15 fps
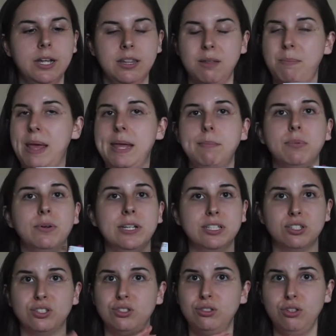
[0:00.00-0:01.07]
The paper
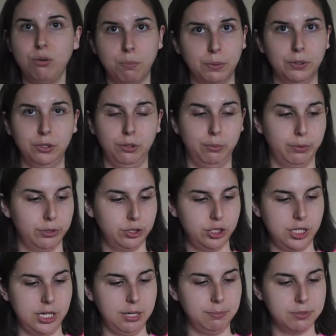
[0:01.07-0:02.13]
is super duper
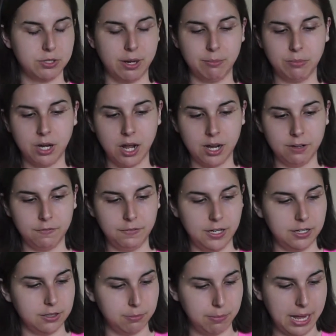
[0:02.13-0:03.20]
cheap, so I'm not a
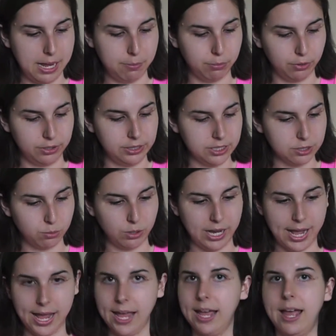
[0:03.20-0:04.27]
fan of the paper in this one
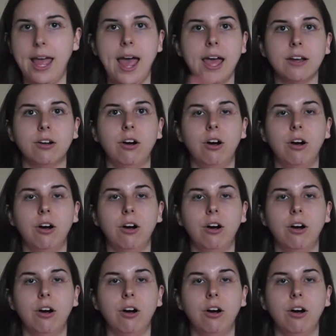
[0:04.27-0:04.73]
at